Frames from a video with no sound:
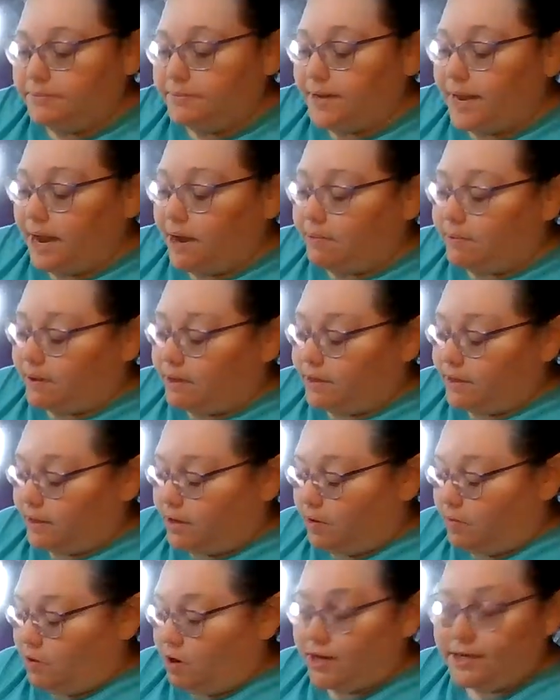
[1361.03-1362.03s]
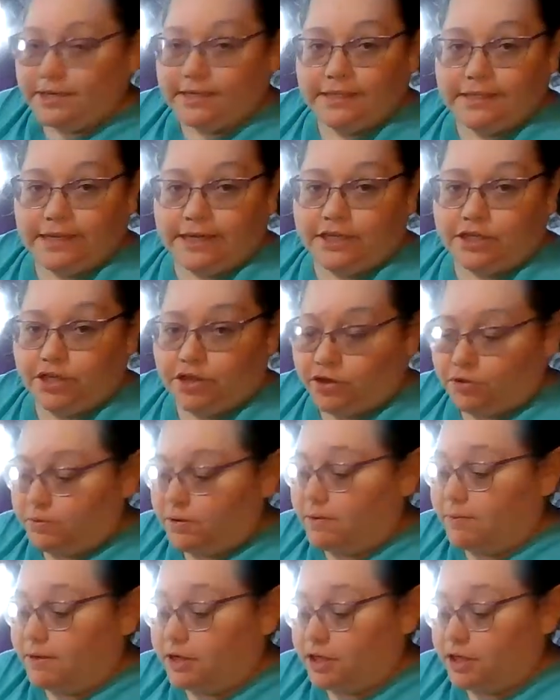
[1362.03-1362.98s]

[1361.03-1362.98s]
Now we're going to go on to section 3,